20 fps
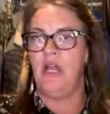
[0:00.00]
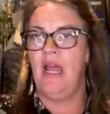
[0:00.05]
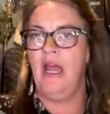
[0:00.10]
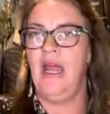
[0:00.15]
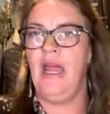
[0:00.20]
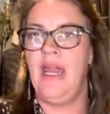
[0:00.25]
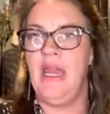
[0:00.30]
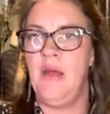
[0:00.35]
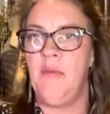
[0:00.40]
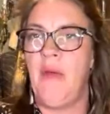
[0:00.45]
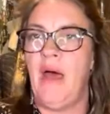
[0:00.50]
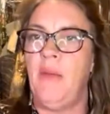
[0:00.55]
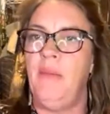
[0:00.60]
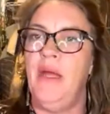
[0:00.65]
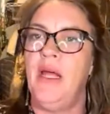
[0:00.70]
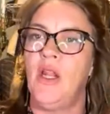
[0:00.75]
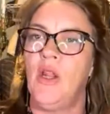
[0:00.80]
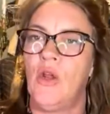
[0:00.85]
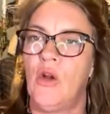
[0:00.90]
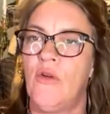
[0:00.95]
and it might be
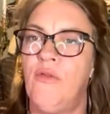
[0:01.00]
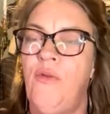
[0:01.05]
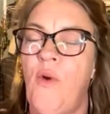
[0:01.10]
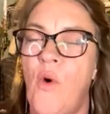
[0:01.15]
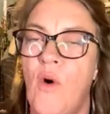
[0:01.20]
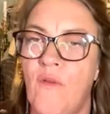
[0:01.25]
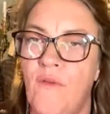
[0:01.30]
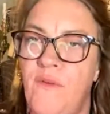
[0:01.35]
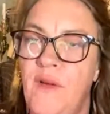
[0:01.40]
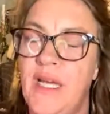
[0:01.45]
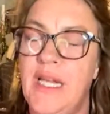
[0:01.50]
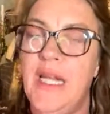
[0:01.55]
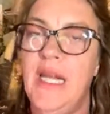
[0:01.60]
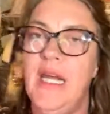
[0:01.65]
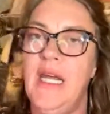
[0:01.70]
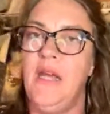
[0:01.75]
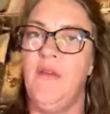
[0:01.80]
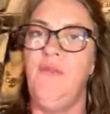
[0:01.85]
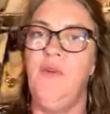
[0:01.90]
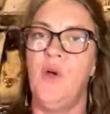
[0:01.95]
a little
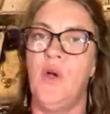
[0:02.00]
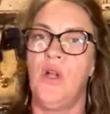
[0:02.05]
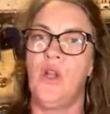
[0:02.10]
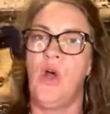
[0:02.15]
form-fitting if you're a